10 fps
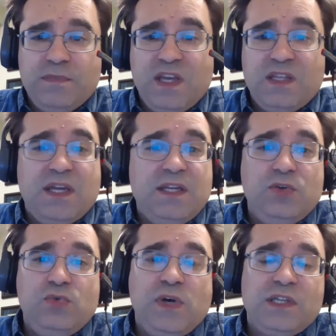And then
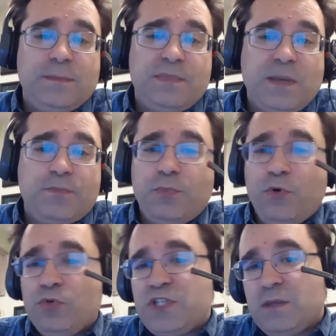you end up then
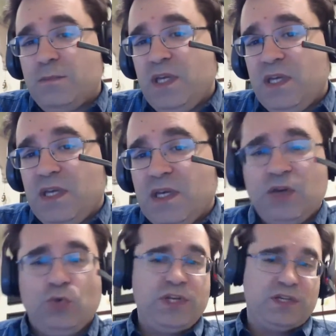proposing me and
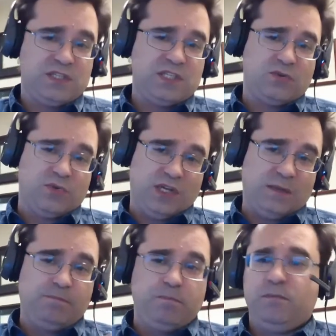only considering